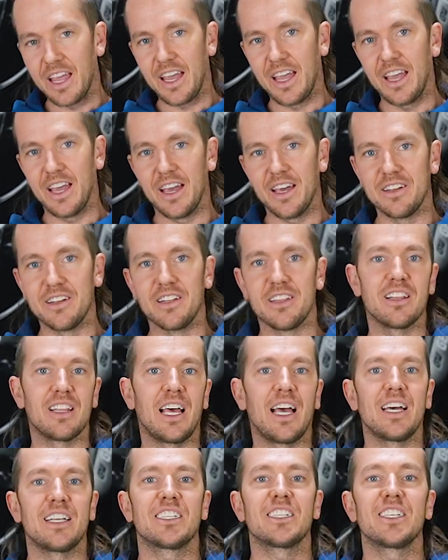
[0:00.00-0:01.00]
And
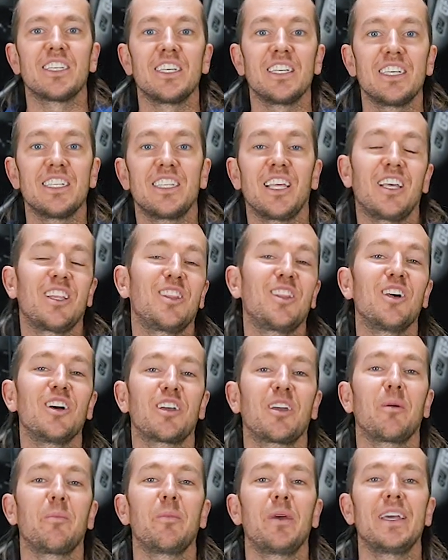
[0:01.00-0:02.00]
lastly, they
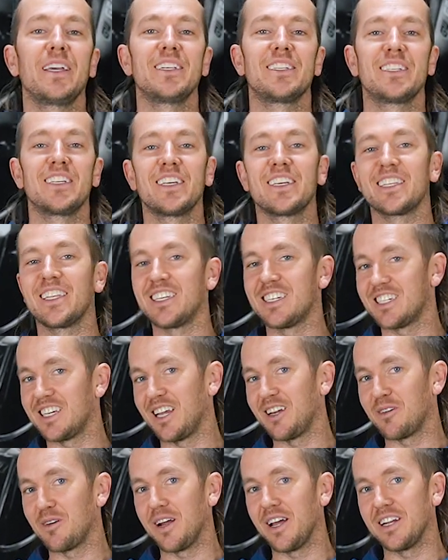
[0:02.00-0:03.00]
look amazing. They
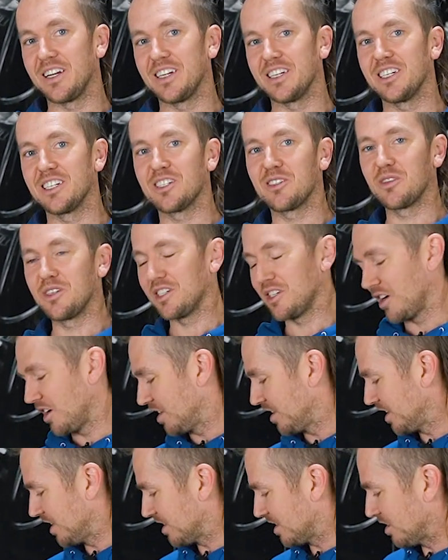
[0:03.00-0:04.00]
say RAD Industries
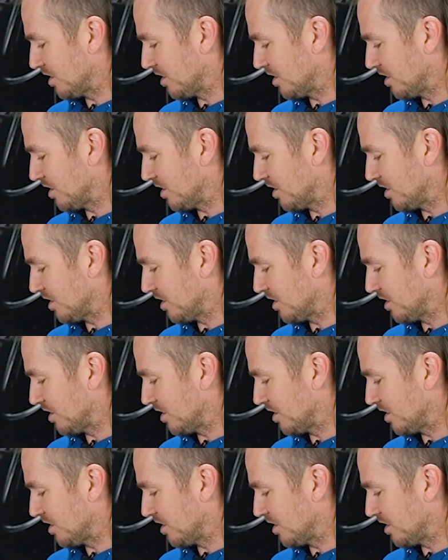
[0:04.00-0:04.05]
on it.